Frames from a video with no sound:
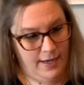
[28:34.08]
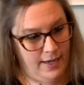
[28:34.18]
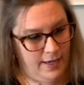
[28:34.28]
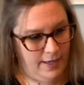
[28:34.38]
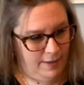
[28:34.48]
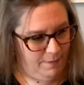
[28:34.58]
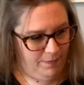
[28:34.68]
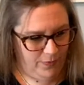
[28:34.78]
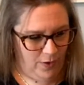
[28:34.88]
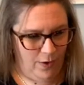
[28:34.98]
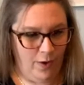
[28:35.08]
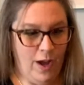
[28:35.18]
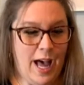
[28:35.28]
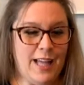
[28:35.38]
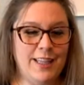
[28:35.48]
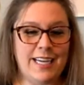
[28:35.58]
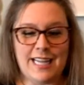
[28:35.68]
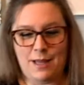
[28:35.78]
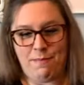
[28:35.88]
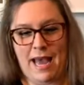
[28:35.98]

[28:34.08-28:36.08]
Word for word: no, look at the